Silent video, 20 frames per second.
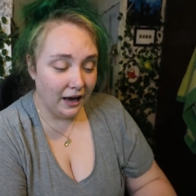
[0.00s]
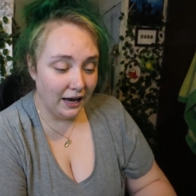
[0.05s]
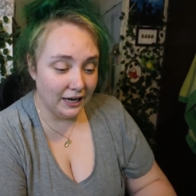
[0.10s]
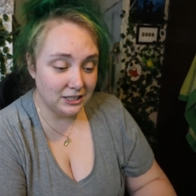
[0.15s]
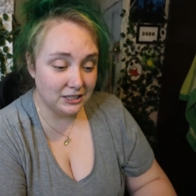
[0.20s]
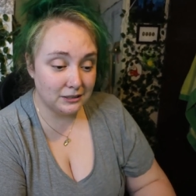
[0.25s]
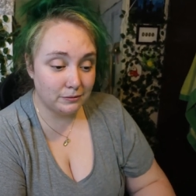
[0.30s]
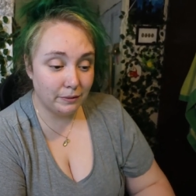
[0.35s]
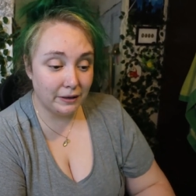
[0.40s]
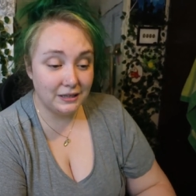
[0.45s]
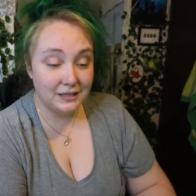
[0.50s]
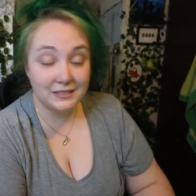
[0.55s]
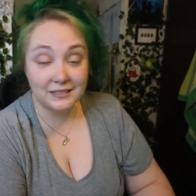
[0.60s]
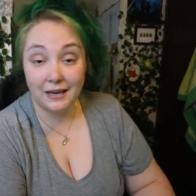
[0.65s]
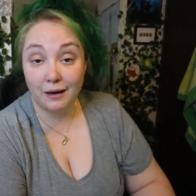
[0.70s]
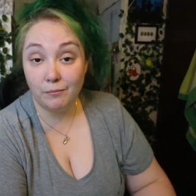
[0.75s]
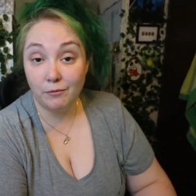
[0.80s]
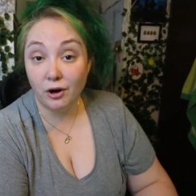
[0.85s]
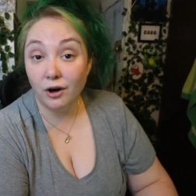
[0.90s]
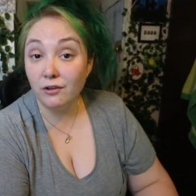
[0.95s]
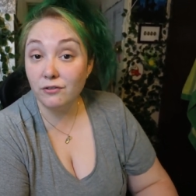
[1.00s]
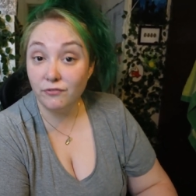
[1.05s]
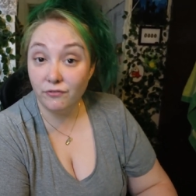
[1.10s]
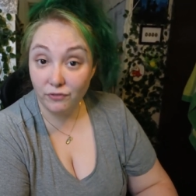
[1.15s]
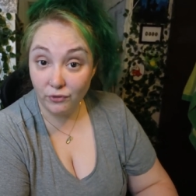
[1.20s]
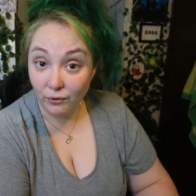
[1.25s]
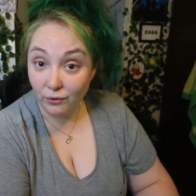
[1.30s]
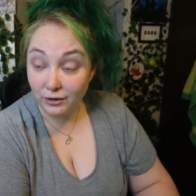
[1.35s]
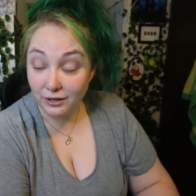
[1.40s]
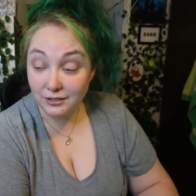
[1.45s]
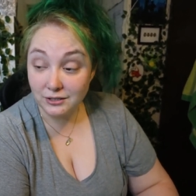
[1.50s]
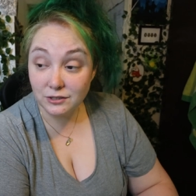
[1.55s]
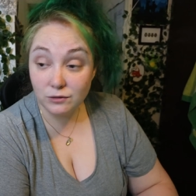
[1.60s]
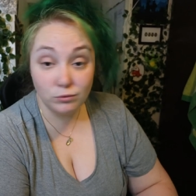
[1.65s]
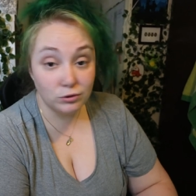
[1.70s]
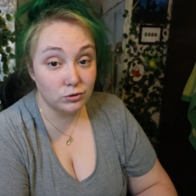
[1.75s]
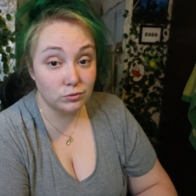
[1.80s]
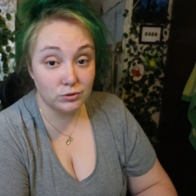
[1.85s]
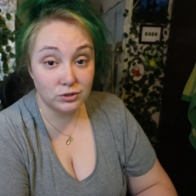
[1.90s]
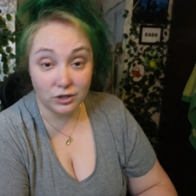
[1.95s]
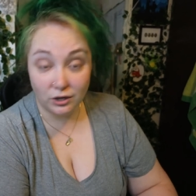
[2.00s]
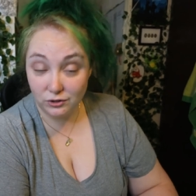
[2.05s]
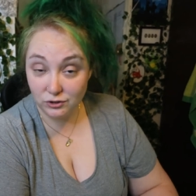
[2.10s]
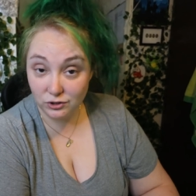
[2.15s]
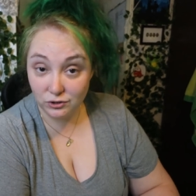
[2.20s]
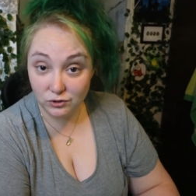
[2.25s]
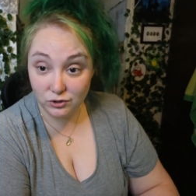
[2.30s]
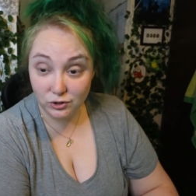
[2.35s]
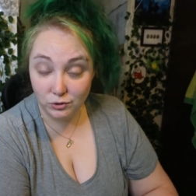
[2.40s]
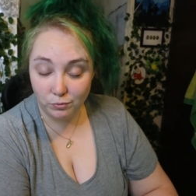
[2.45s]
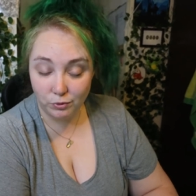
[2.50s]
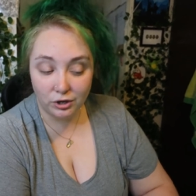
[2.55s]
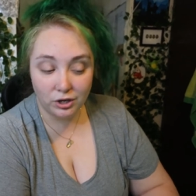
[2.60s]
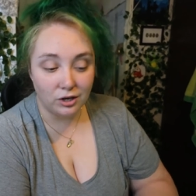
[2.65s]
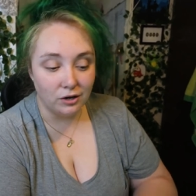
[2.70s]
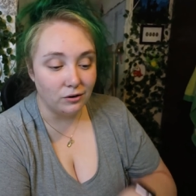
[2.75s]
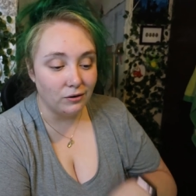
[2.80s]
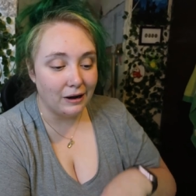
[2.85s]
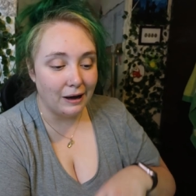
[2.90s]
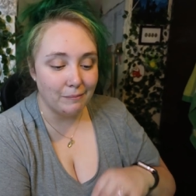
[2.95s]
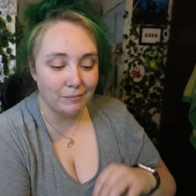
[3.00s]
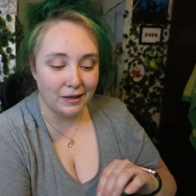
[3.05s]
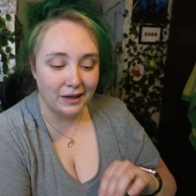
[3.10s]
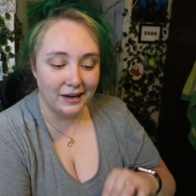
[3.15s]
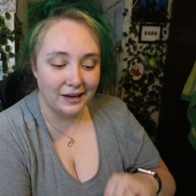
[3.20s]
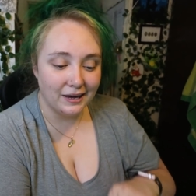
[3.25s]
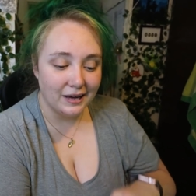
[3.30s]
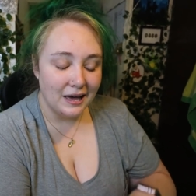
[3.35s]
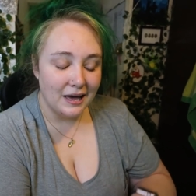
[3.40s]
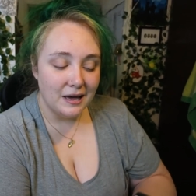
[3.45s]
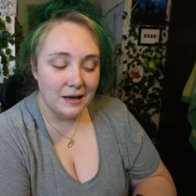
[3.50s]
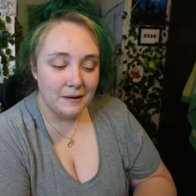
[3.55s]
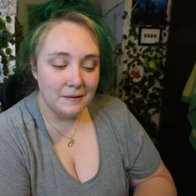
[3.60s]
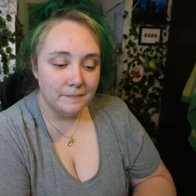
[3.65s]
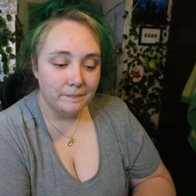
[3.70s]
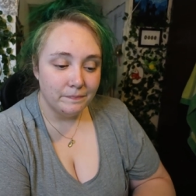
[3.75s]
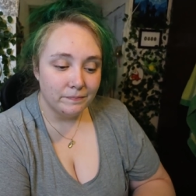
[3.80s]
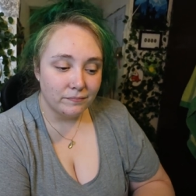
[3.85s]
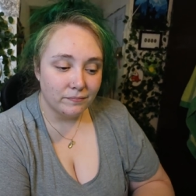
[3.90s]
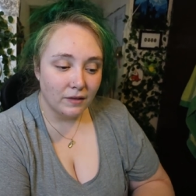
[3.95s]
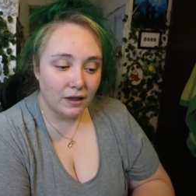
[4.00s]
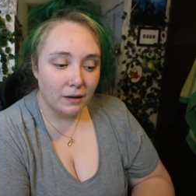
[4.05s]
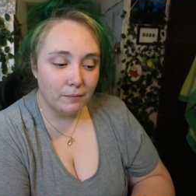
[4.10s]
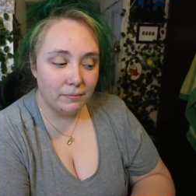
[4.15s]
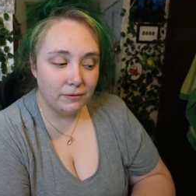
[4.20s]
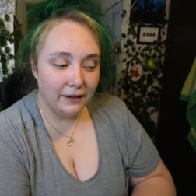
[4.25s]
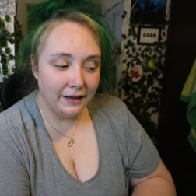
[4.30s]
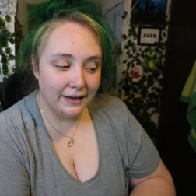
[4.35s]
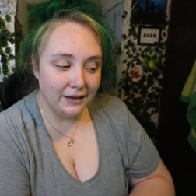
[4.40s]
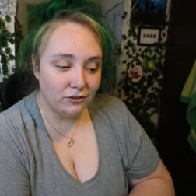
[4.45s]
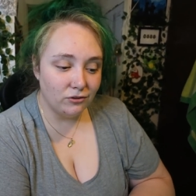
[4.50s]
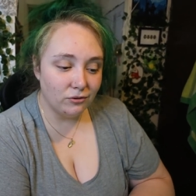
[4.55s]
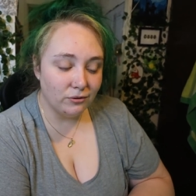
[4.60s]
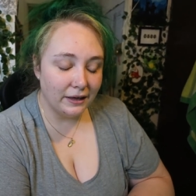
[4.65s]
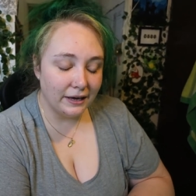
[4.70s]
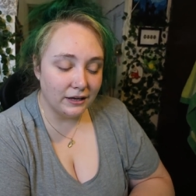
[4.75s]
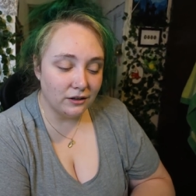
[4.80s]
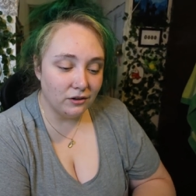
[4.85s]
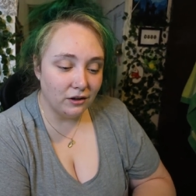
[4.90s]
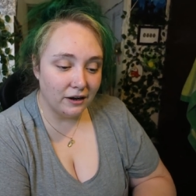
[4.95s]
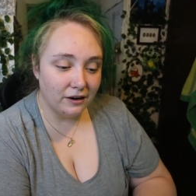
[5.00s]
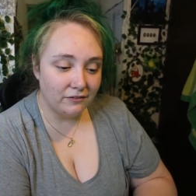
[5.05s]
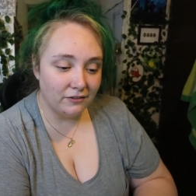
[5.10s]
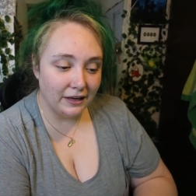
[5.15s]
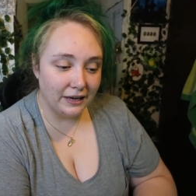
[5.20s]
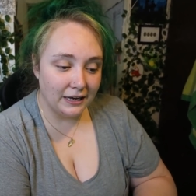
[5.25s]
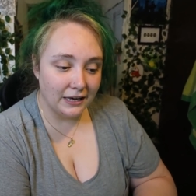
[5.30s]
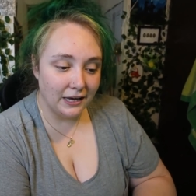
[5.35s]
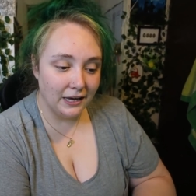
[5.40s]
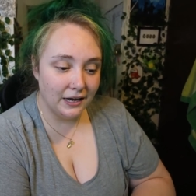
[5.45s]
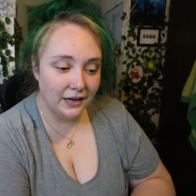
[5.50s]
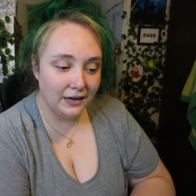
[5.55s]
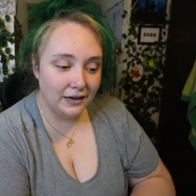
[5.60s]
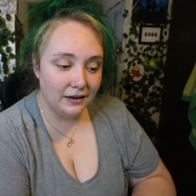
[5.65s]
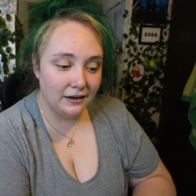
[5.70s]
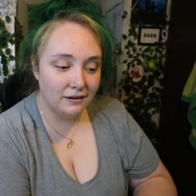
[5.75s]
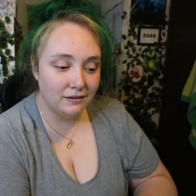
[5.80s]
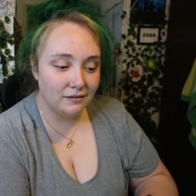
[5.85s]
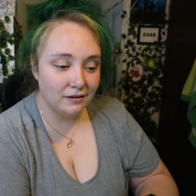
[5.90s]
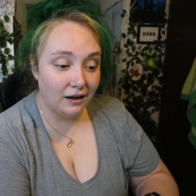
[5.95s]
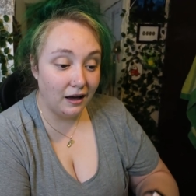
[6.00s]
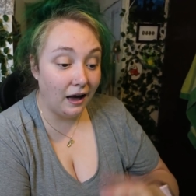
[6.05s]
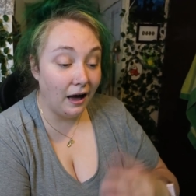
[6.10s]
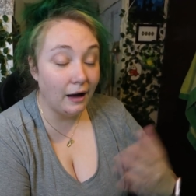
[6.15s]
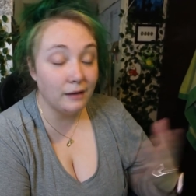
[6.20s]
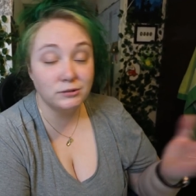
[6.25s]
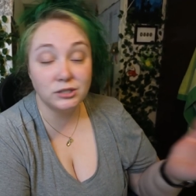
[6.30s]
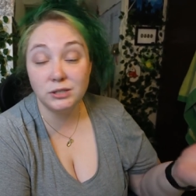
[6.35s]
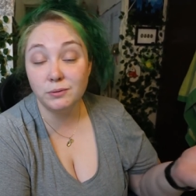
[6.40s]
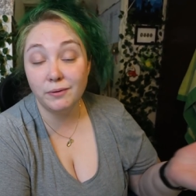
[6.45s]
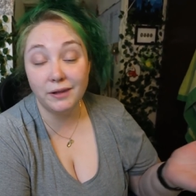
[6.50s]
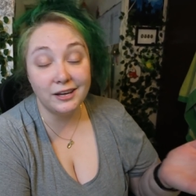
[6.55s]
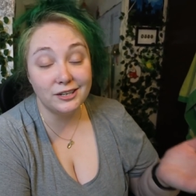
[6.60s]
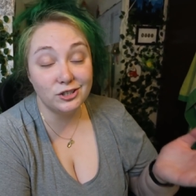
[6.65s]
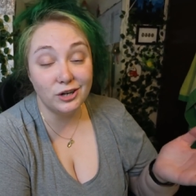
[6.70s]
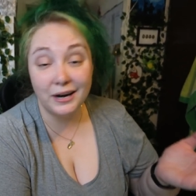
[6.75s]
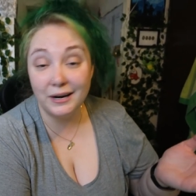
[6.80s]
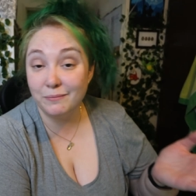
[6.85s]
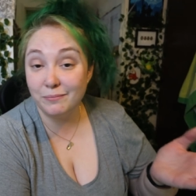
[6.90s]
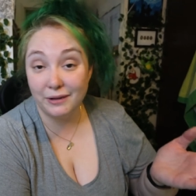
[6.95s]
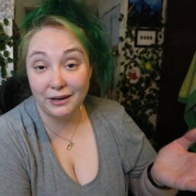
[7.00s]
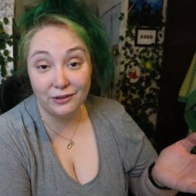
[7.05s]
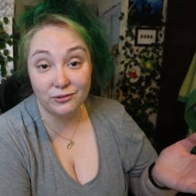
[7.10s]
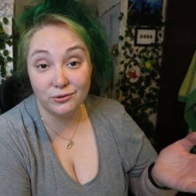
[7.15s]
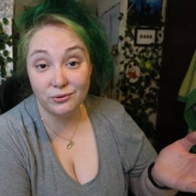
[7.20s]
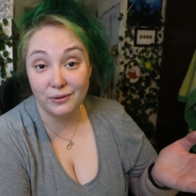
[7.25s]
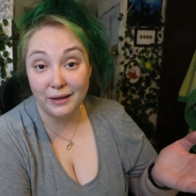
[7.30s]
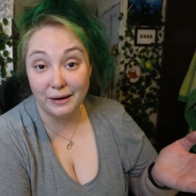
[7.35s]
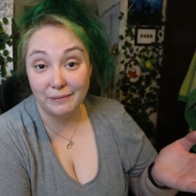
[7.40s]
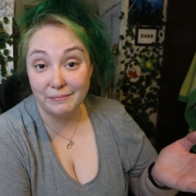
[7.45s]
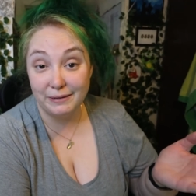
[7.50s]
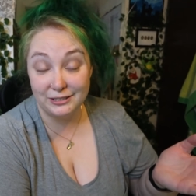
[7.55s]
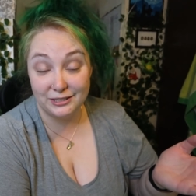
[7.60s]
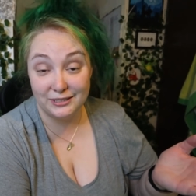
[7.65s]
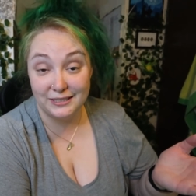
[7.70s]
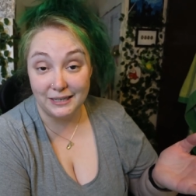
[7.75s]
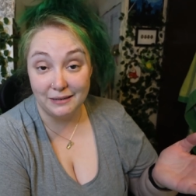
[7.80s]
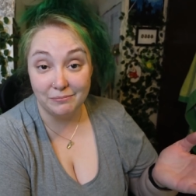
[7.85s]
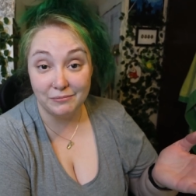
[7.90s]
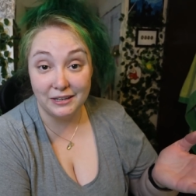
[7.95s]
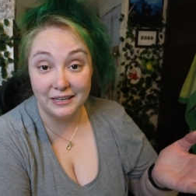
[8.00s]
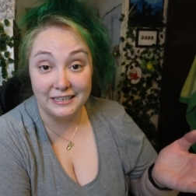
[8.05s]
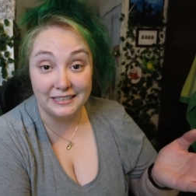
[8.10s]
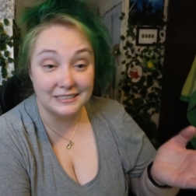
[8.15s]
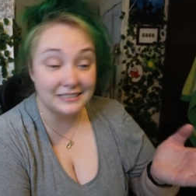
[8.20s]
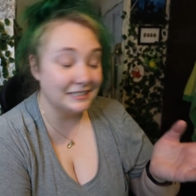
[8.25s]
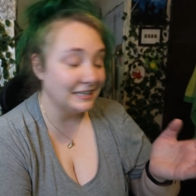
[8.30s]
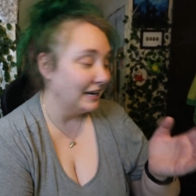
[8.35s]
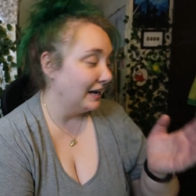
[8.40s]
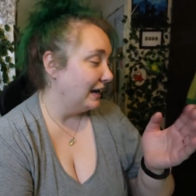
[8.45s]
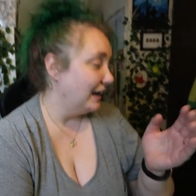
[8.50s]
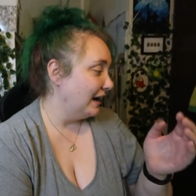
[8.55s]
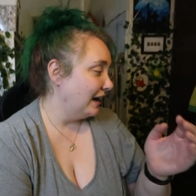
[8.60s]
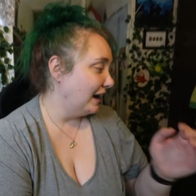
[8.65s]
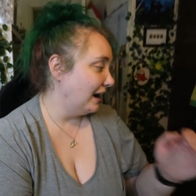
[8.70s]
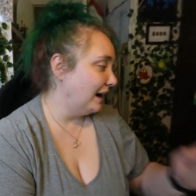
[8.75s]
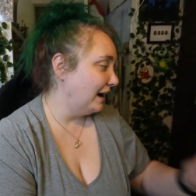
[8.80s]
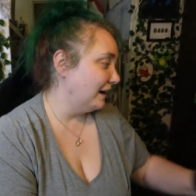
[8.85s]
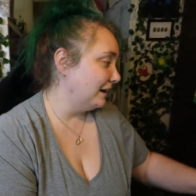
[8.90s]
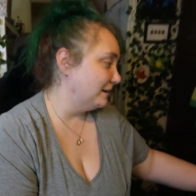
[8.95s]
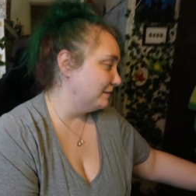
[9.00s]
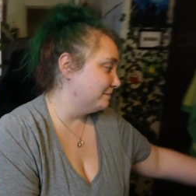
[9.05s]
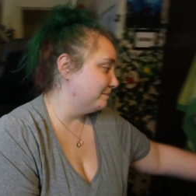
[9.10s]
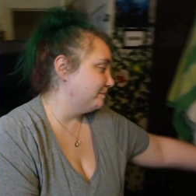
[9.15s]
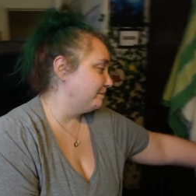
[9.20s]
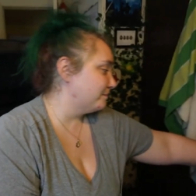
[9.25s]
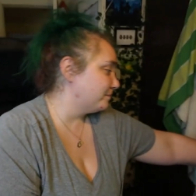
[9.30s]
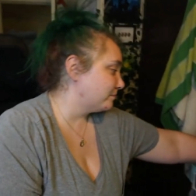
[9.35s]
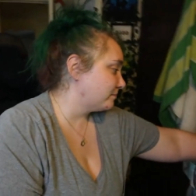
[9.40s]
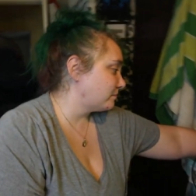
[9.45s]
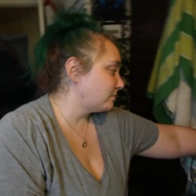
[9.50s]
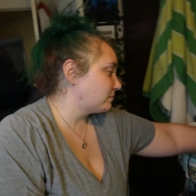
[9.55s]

I just played this game called Florence, which was also super cute. I'm like playing through like a lot of like, I'm just trying to play through like my Steam list. Um,